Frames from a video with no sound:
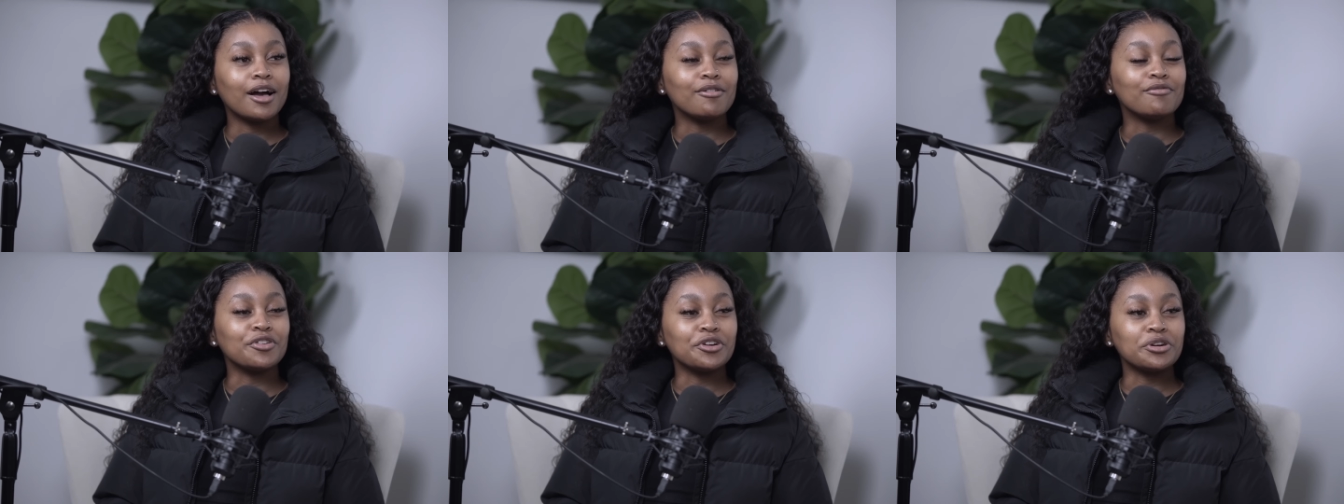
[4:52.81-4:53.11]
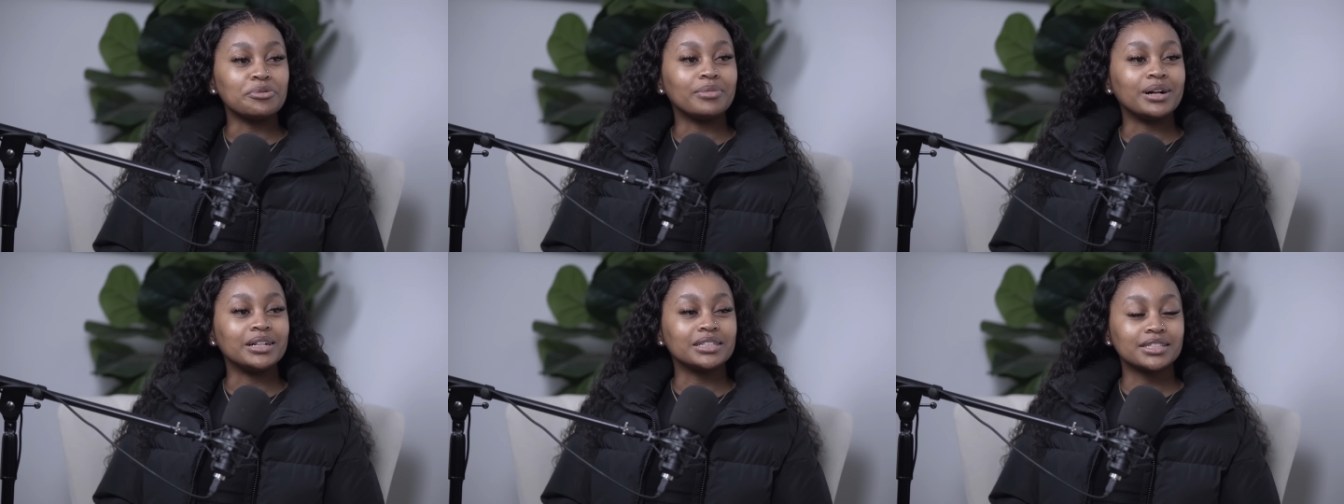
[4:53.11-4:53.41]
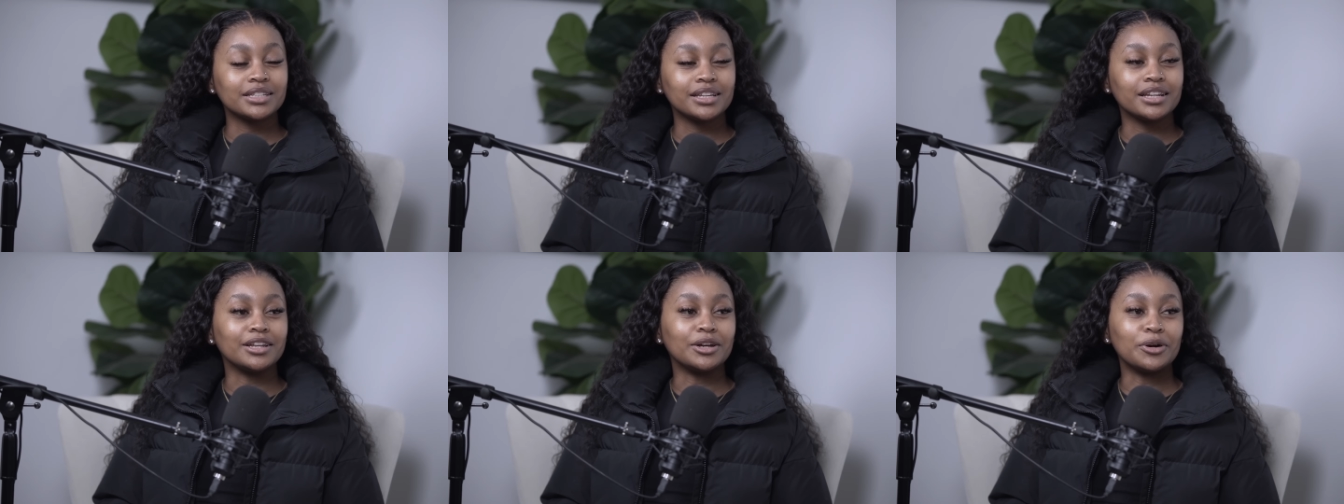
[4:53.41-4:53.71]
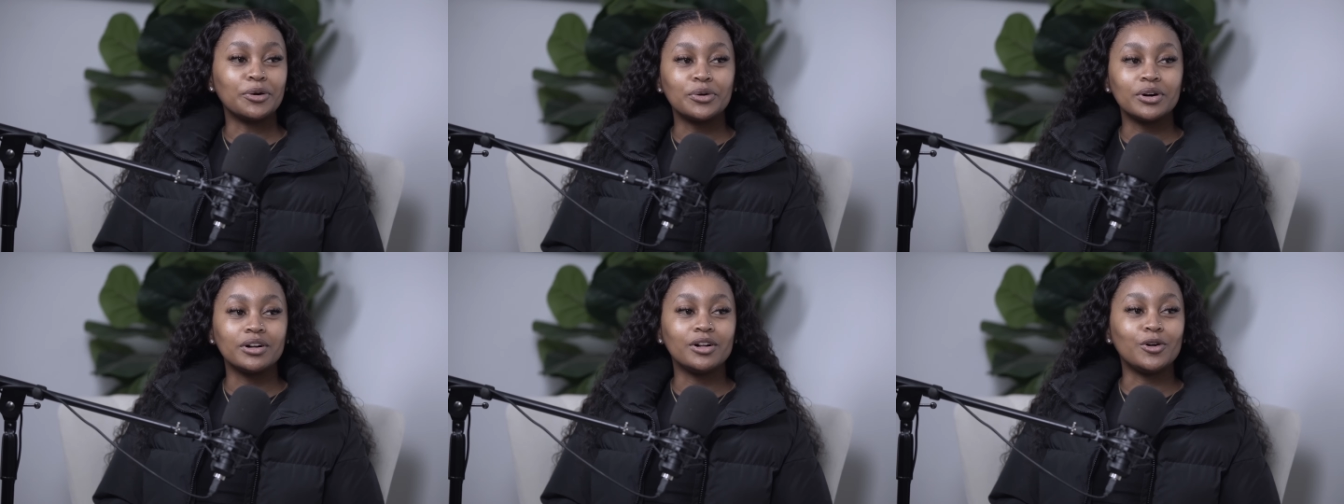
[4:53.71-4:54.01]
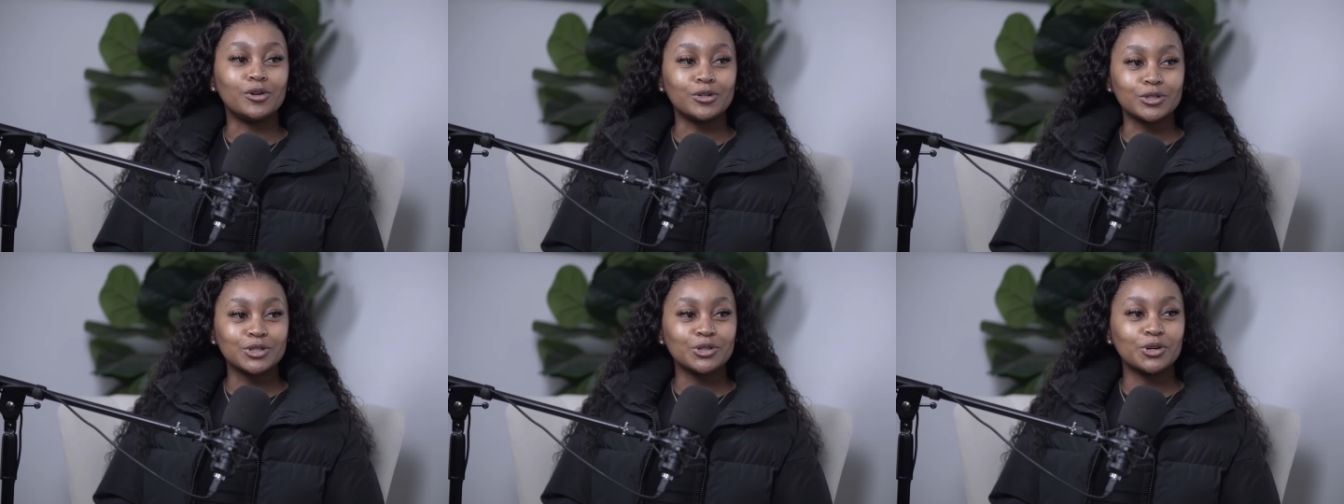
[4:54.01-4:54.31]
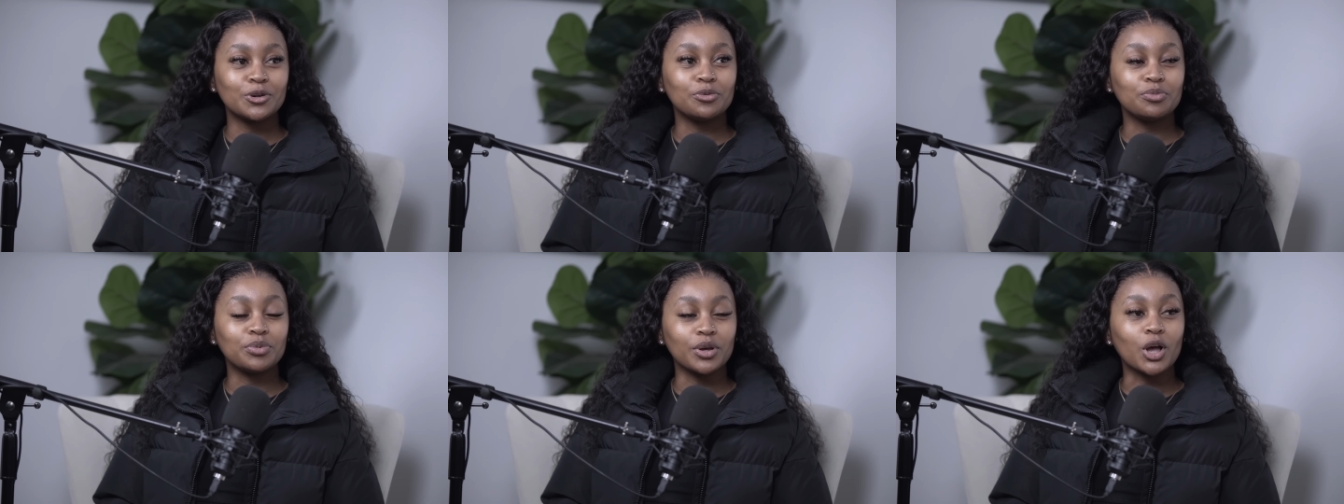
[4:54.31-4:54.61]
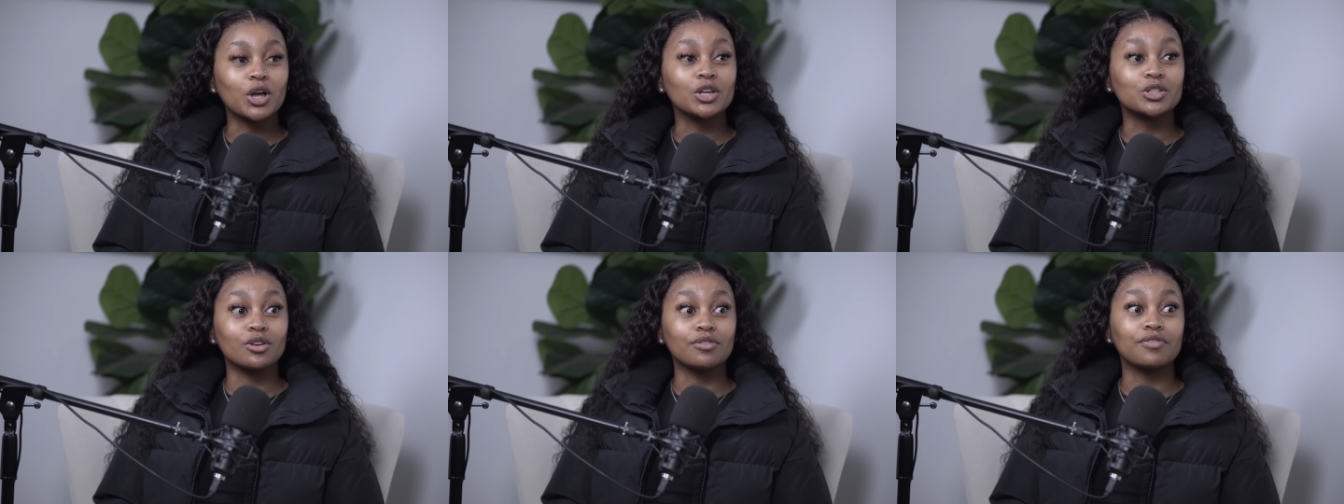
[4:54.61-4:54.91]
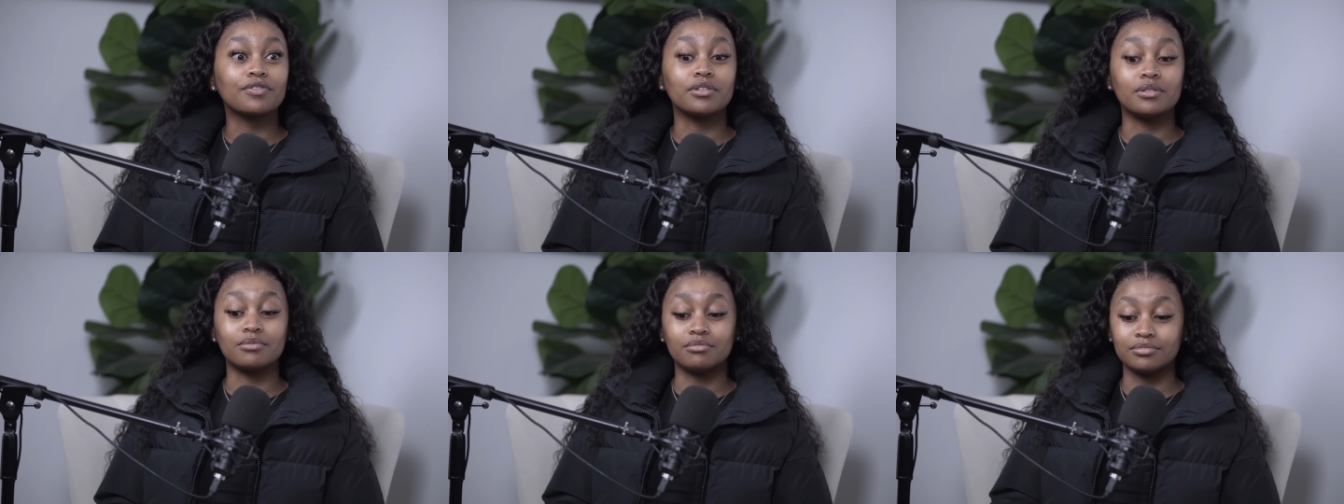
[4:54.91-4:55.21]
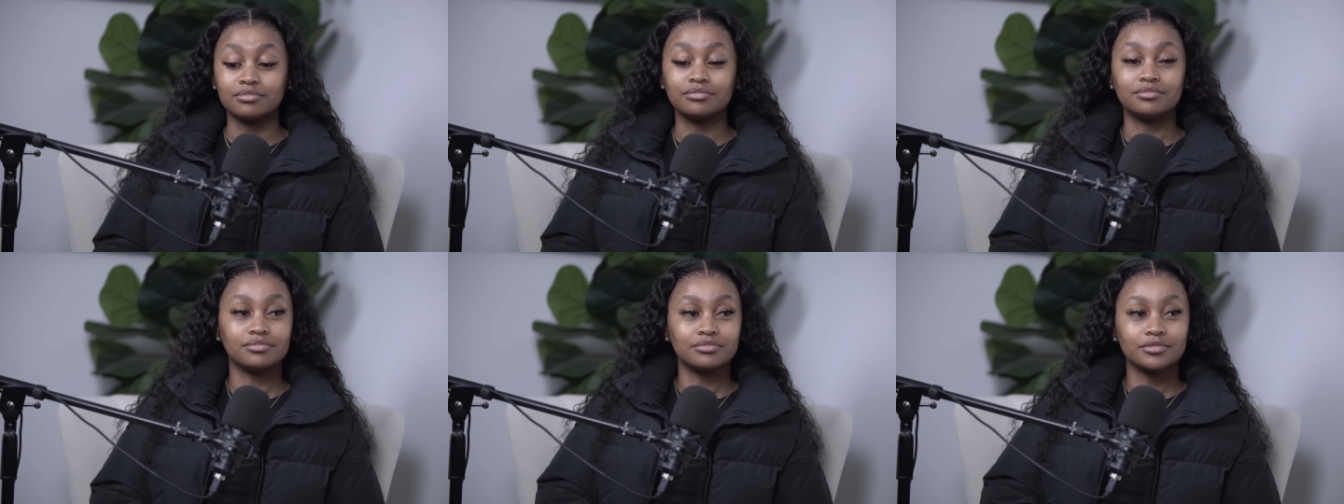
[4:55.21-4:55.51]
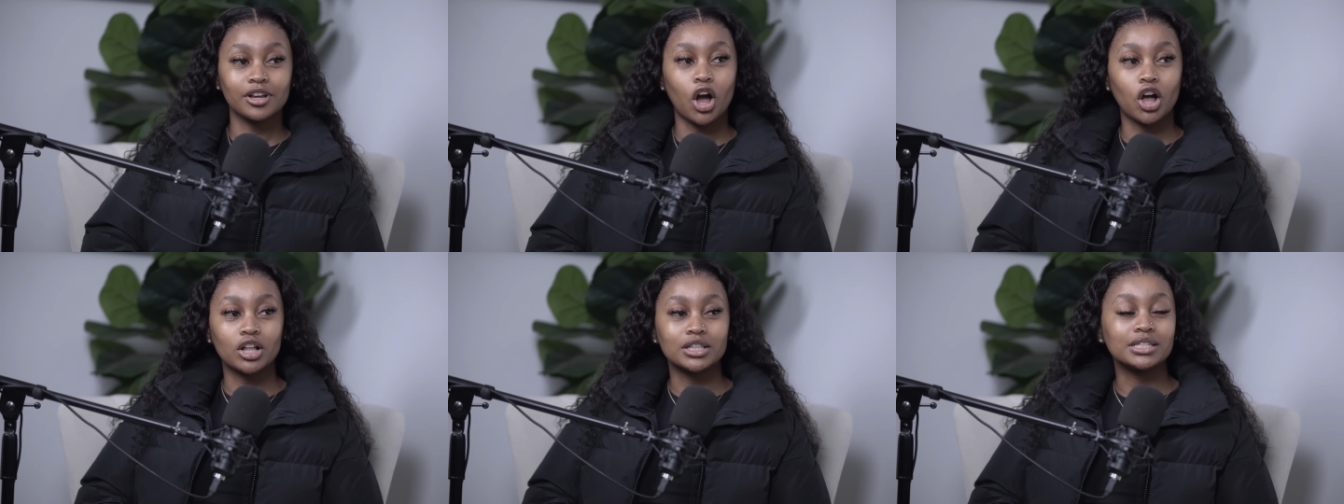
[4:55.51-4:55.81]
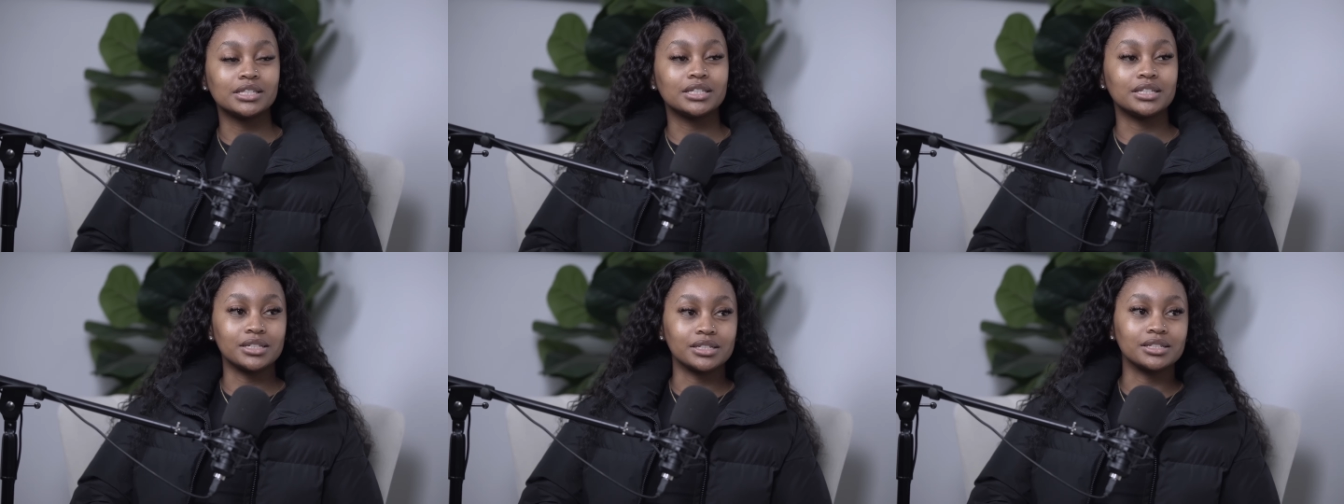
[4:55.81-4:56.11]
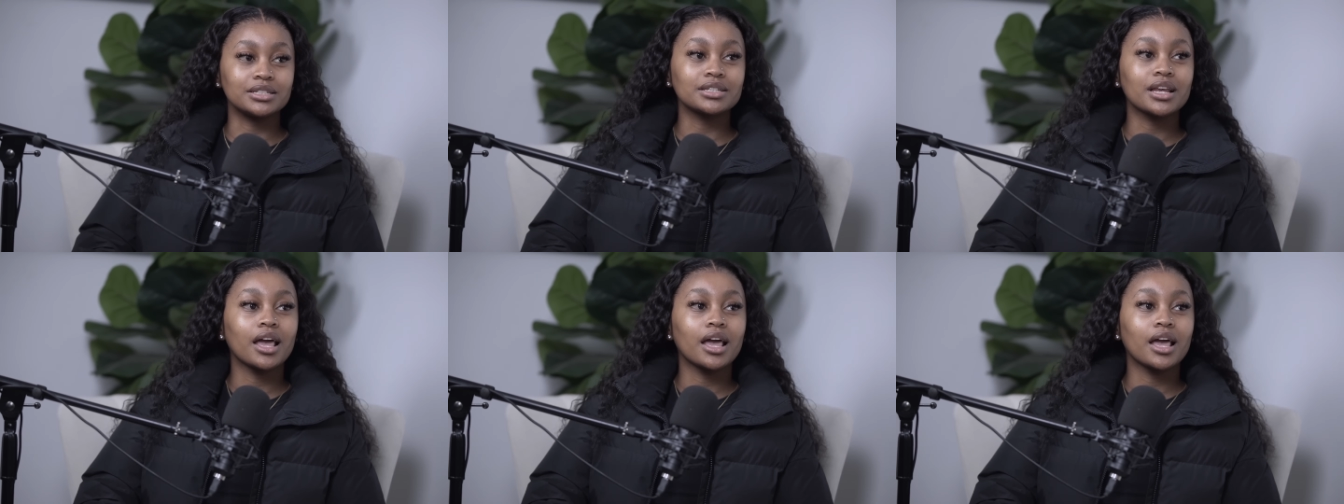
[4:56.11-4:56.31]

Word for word: I'm very multilingual also because of the the constant